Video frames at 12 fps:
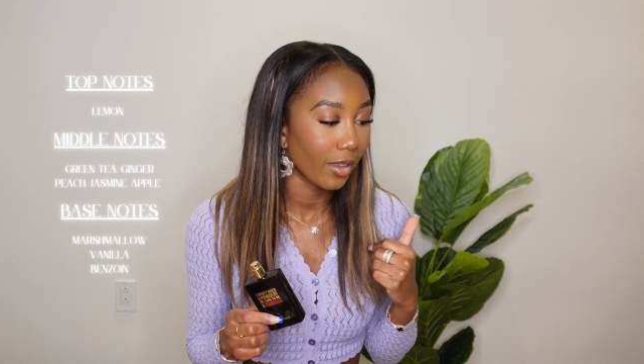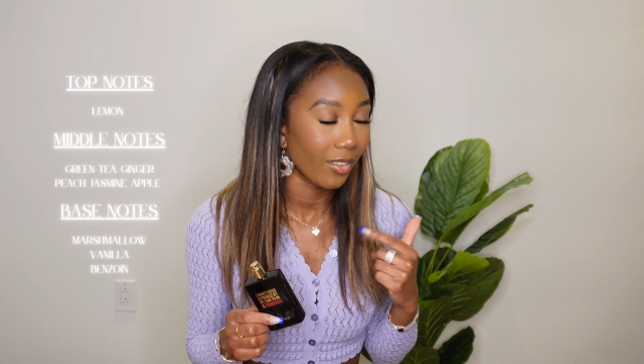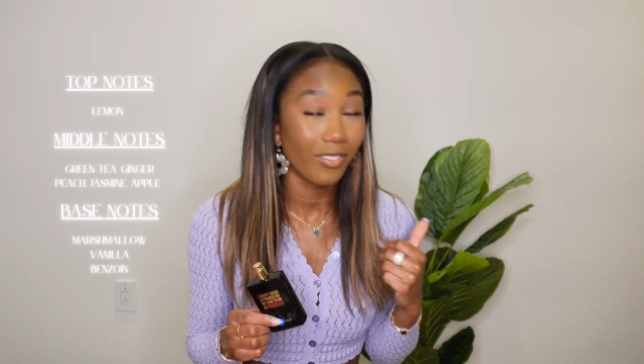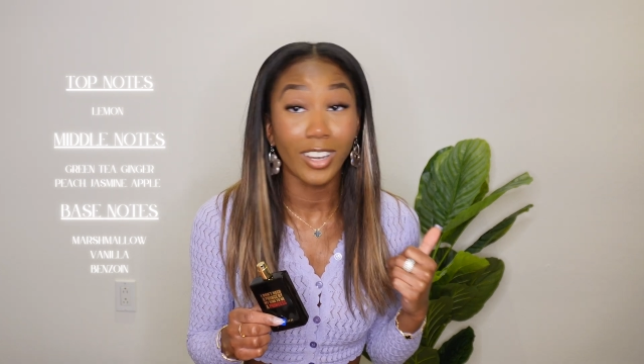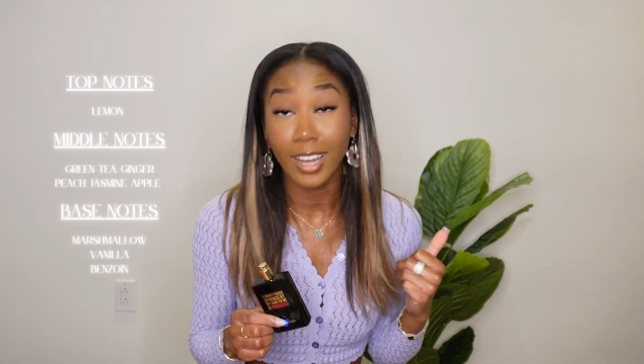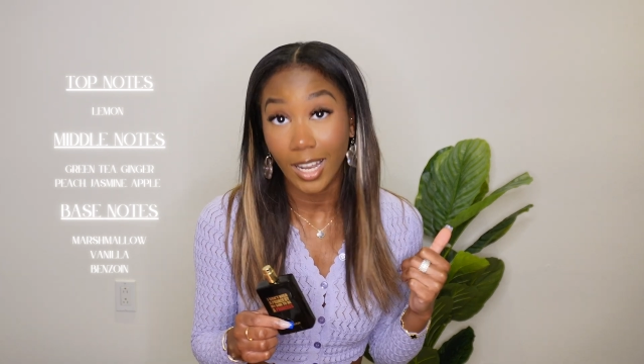
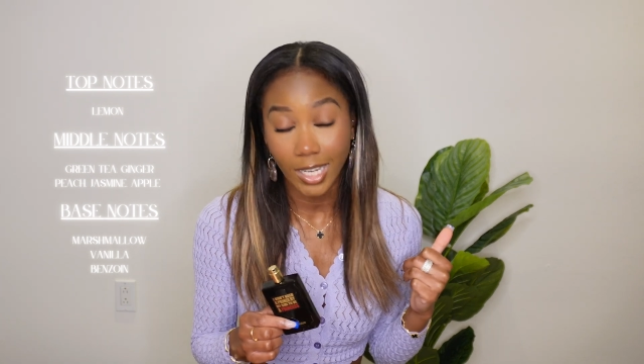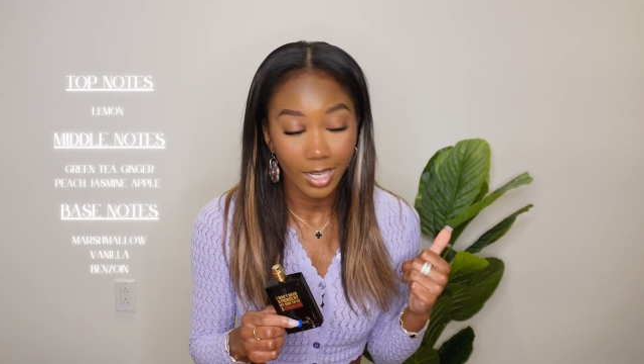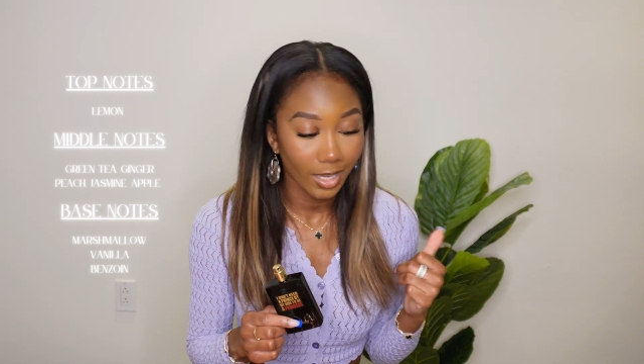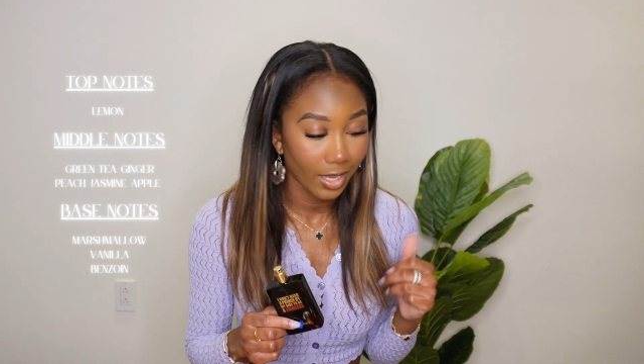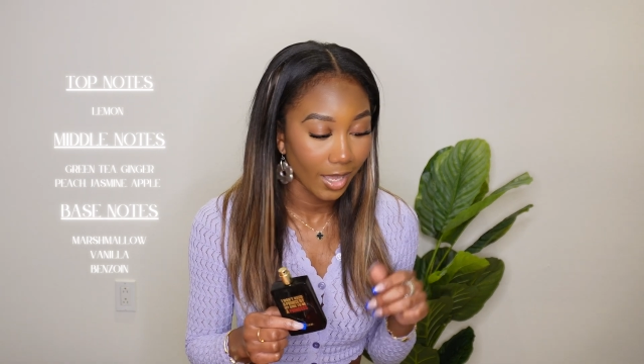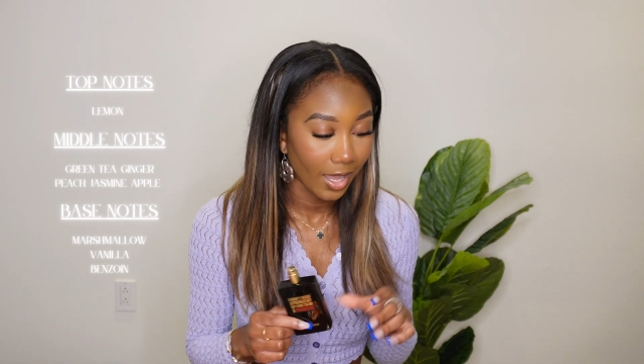vanilla,
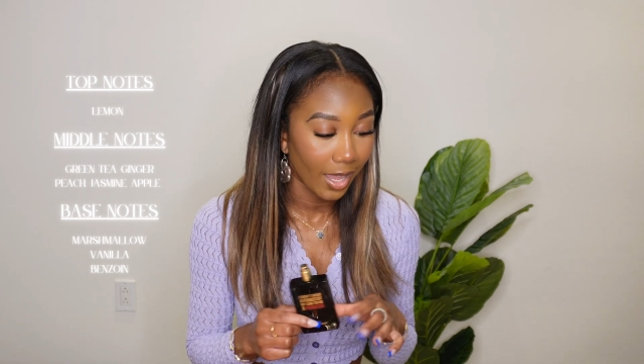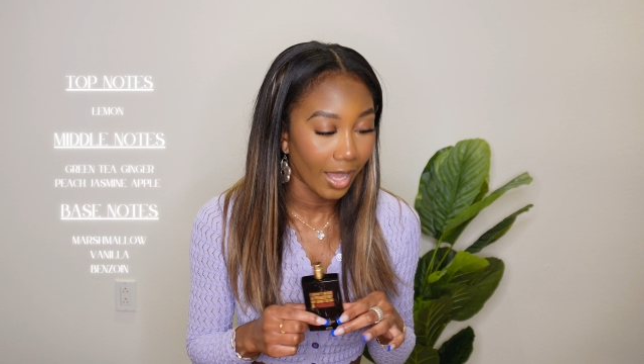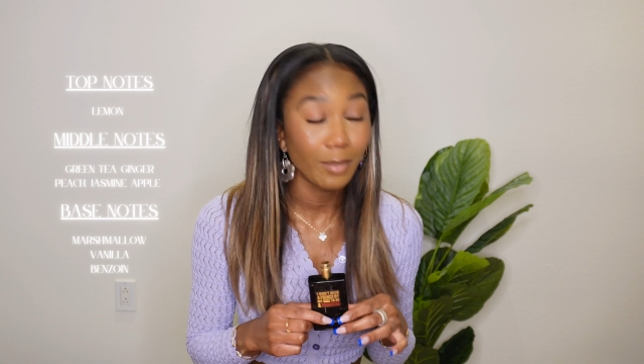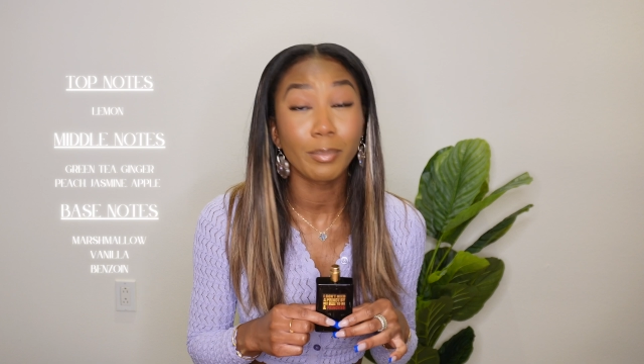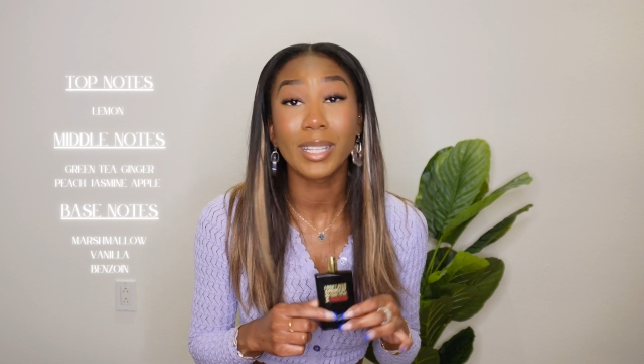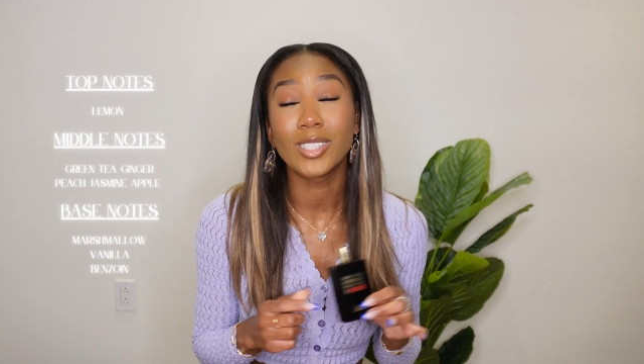
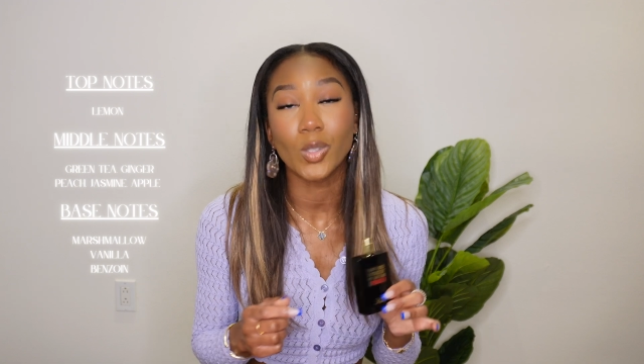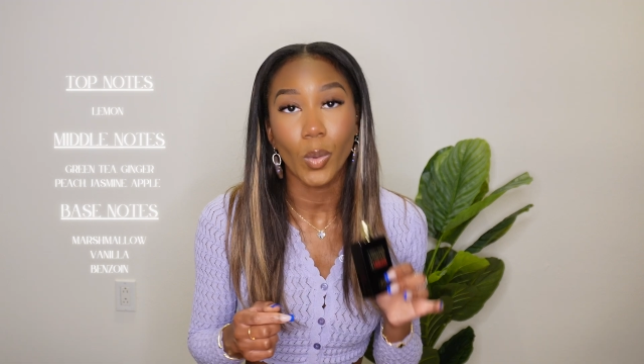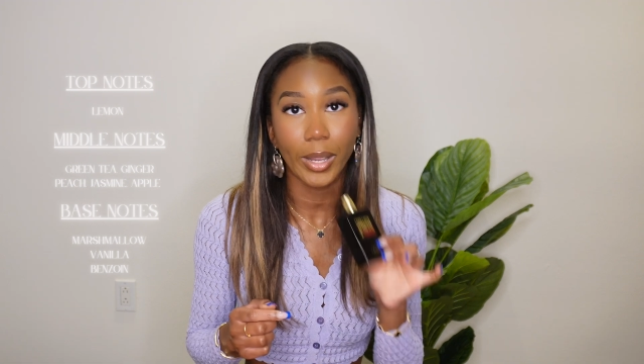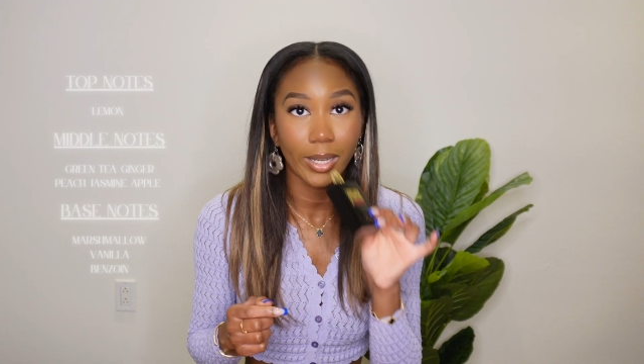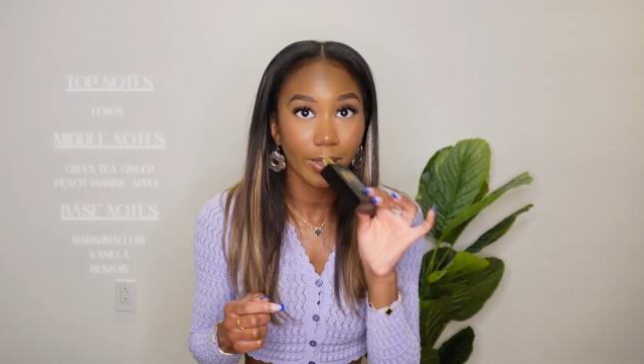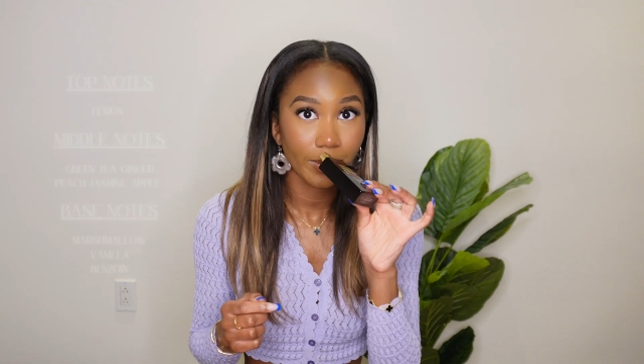and benzoin.